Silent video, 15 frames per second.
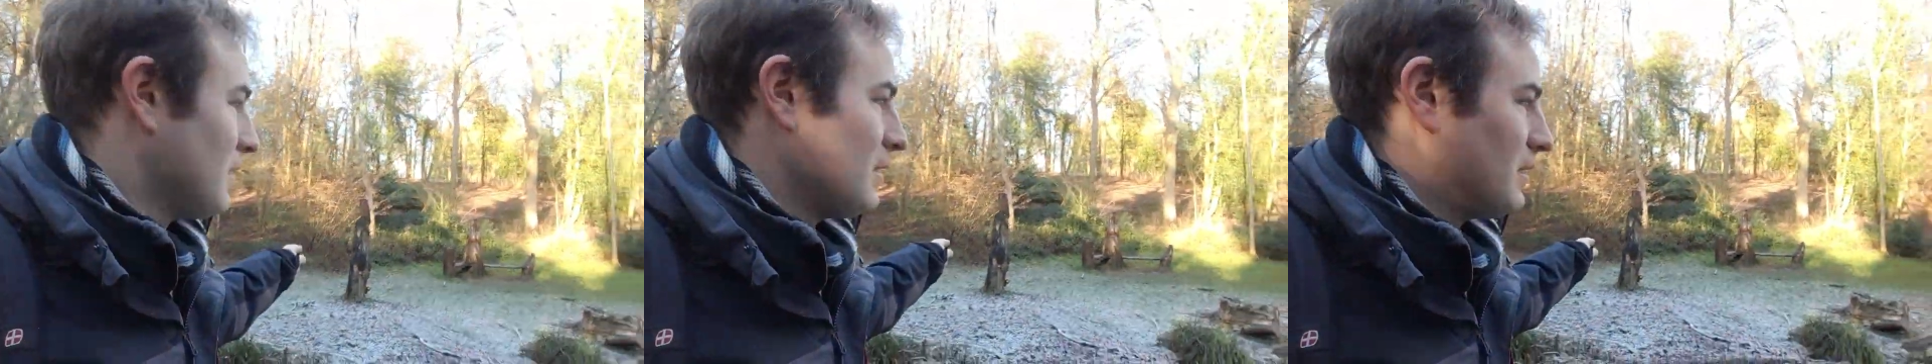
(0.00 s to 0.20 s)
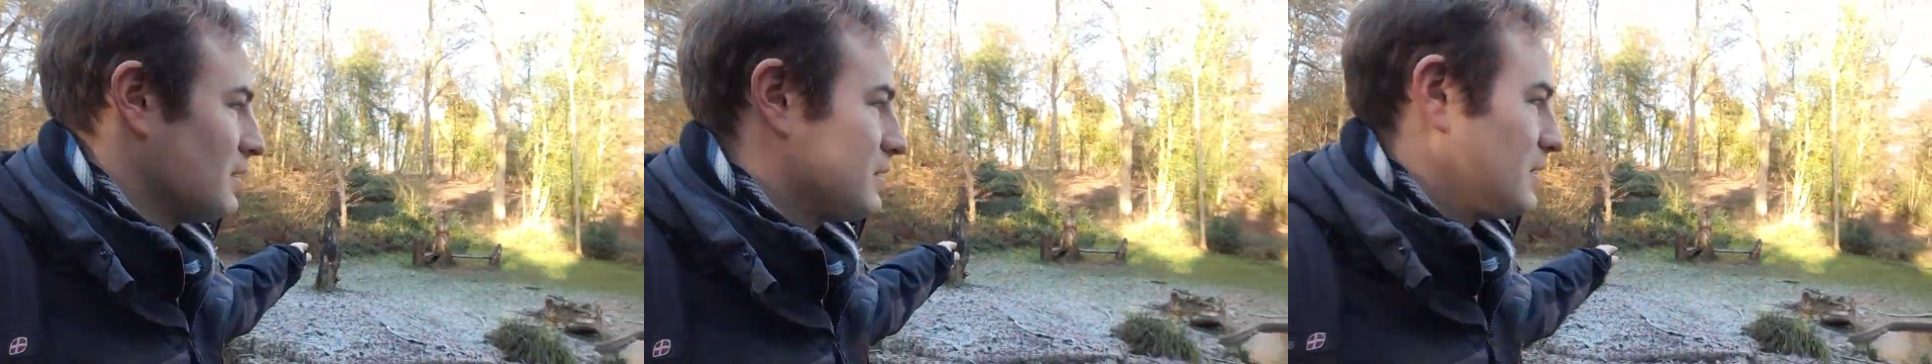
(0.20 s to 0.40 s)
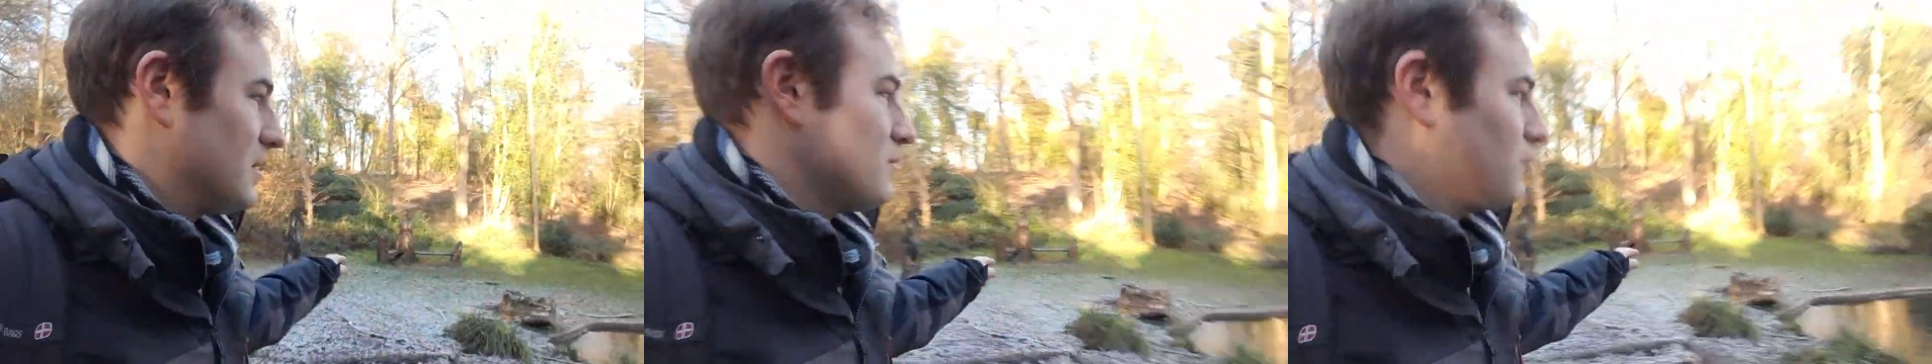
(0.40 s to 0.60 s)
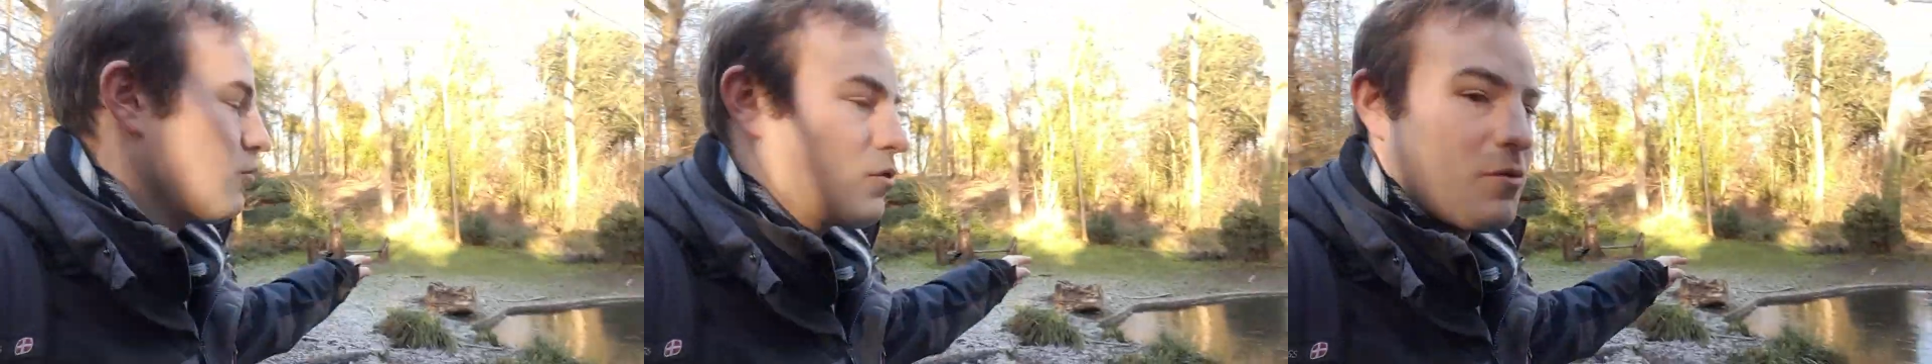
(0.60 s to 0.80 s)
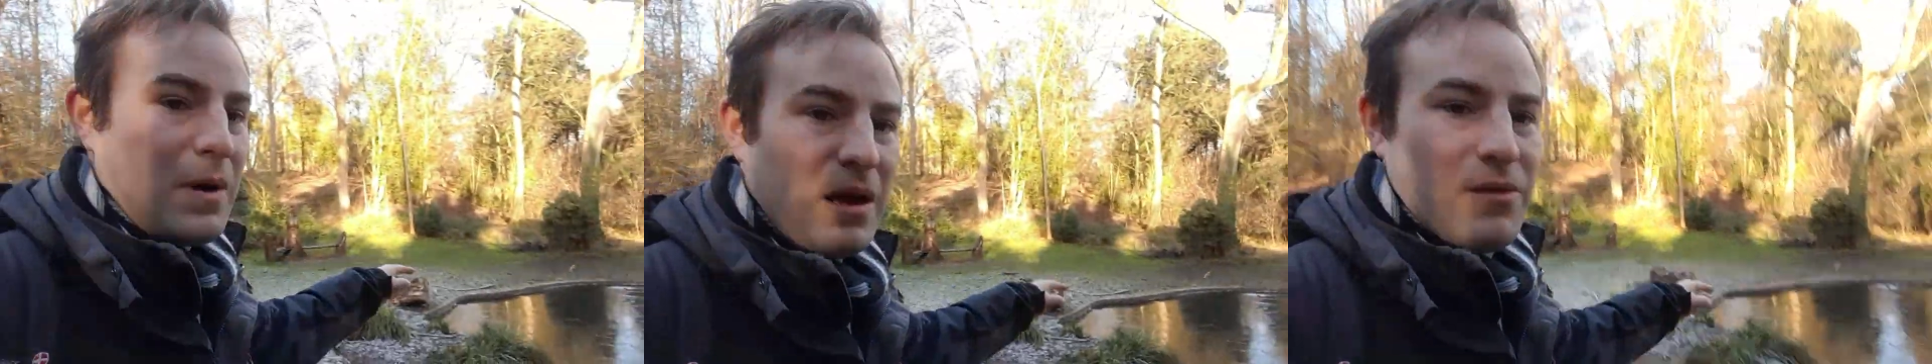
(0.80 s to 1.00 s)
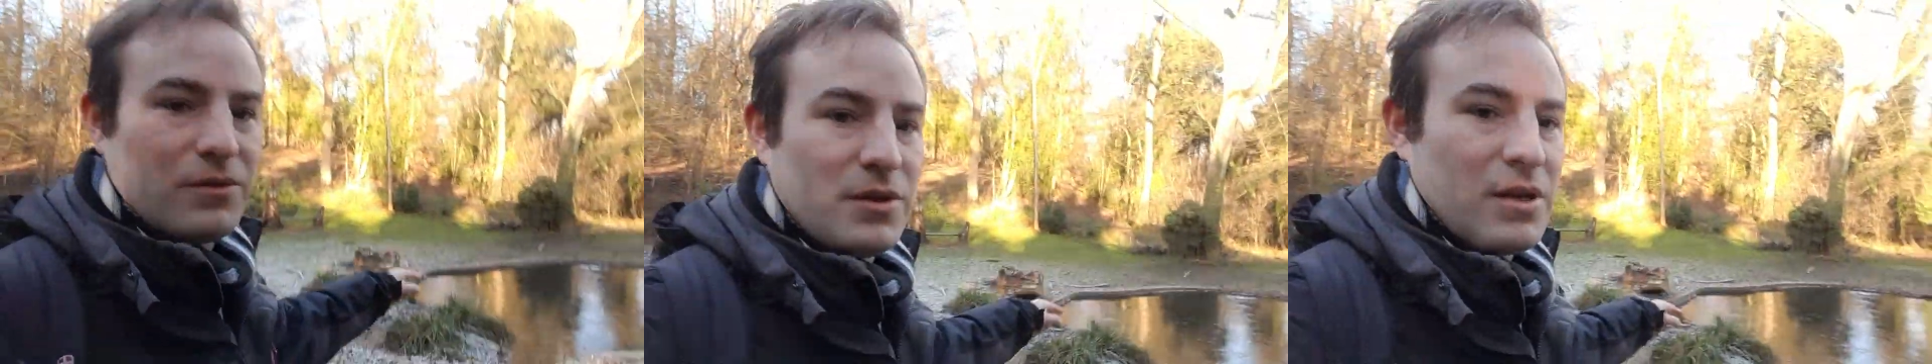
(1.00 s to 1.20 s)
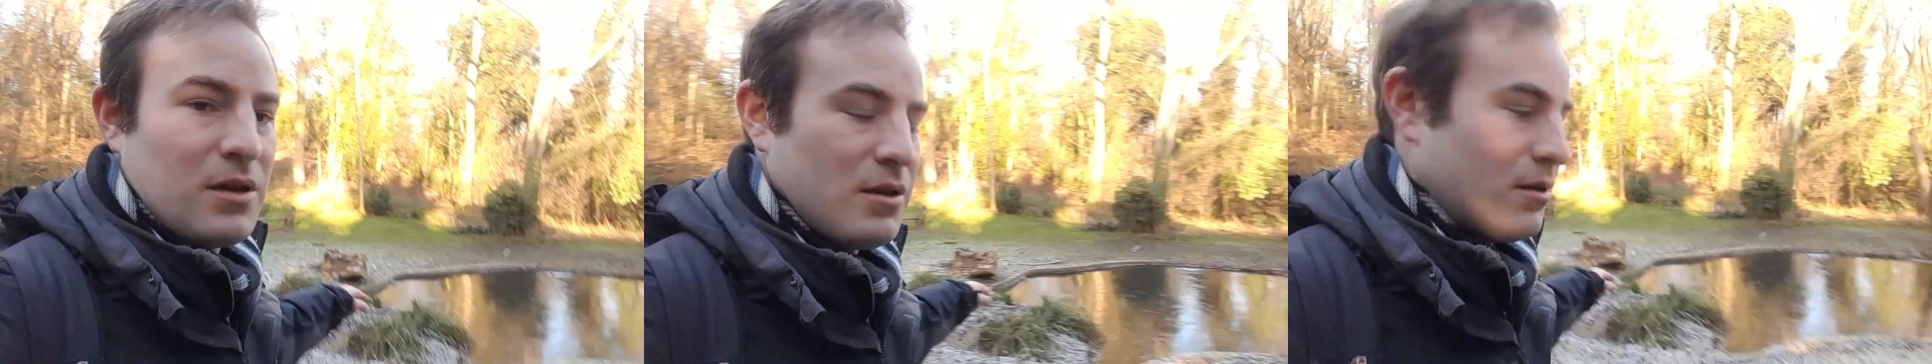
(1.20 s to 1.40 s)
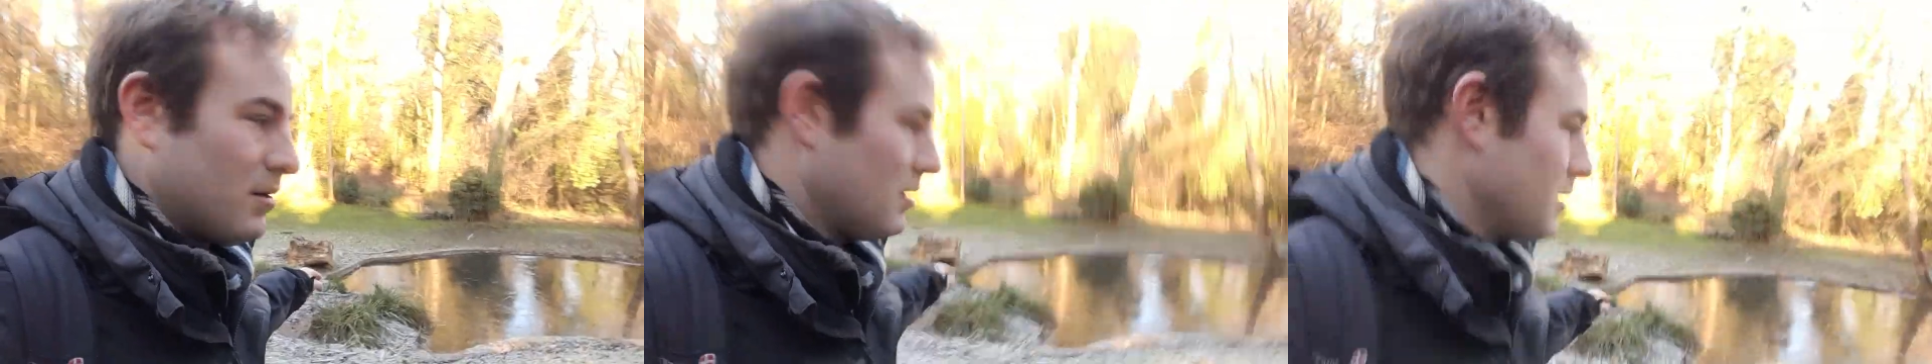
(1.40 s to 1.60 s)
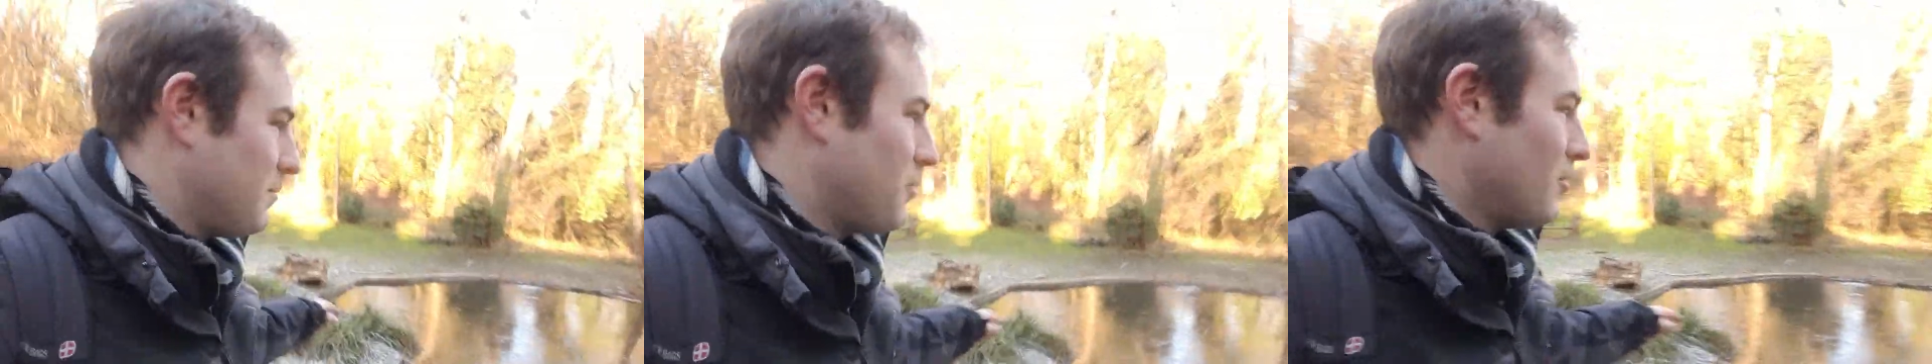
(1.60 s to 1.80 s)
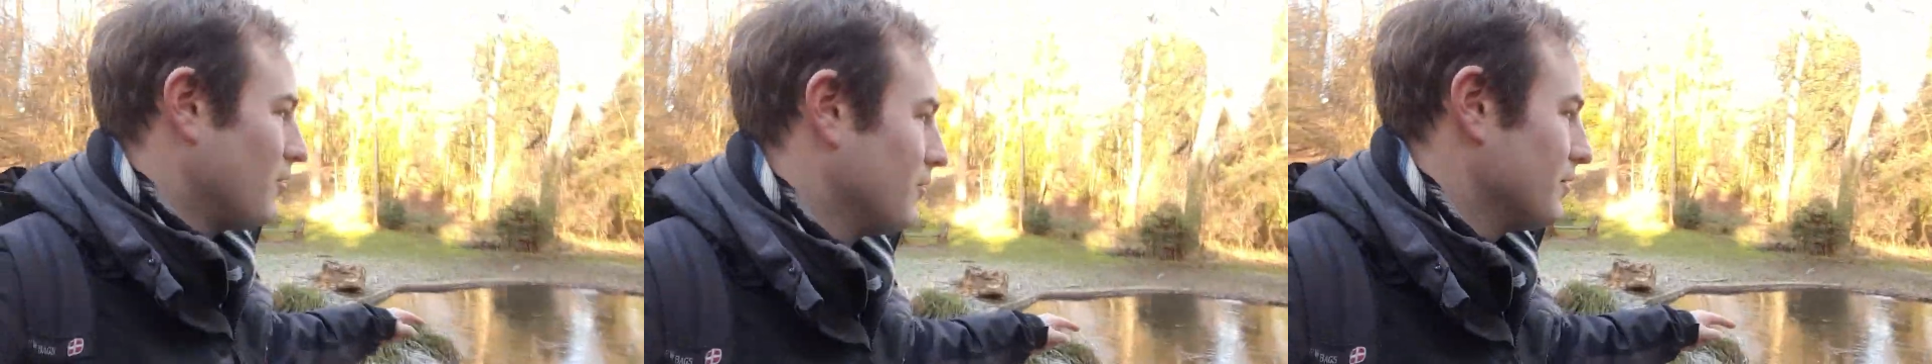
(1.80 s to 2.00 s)
So let's walk around the
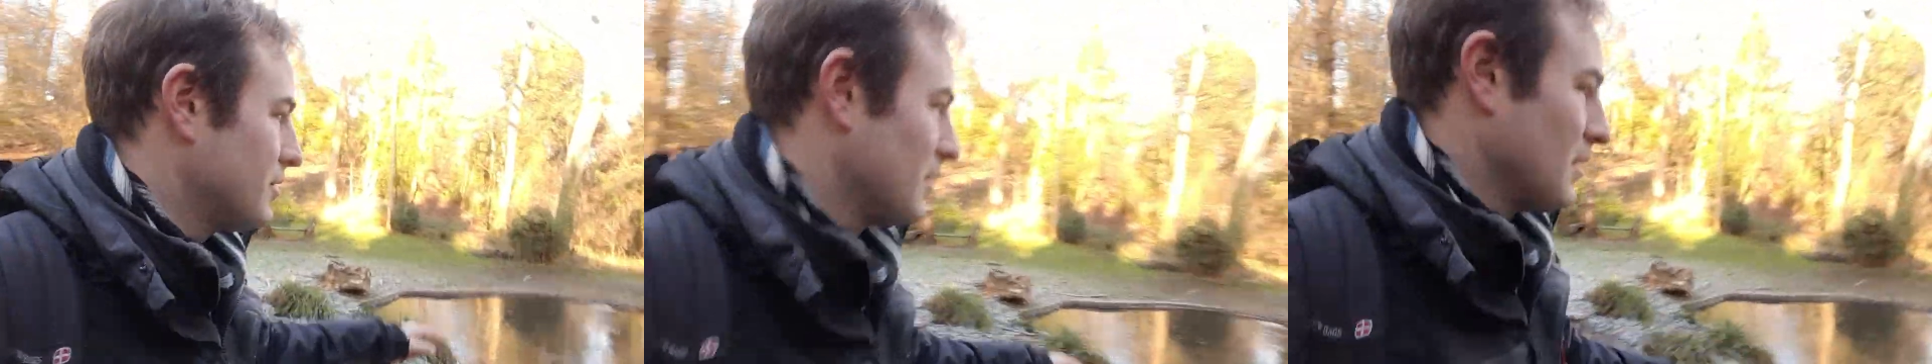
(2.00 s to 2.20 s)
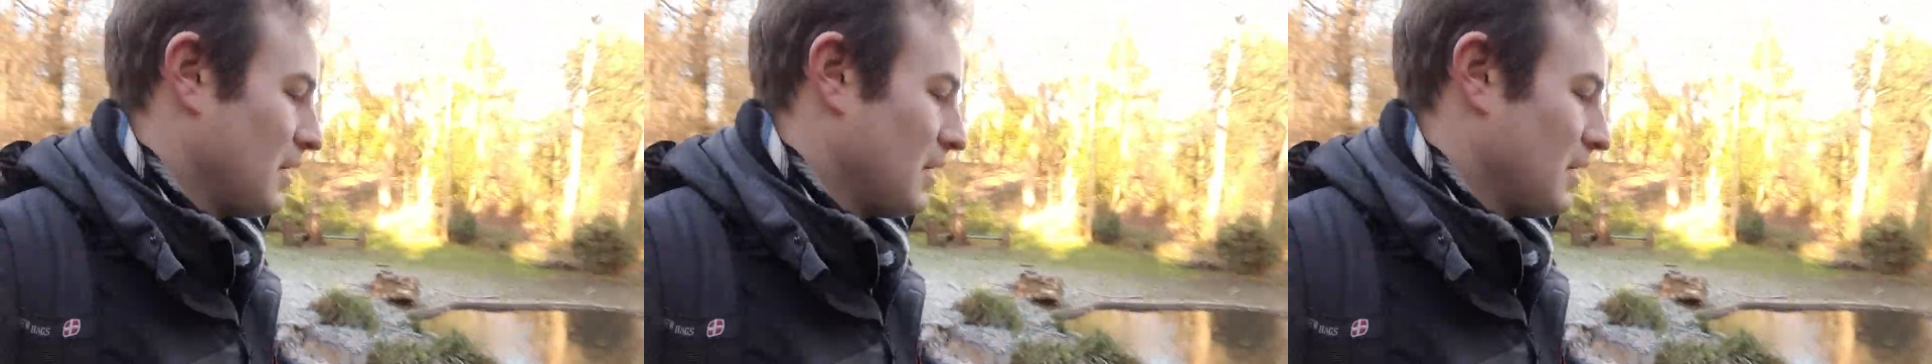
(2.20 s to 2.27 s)
pond,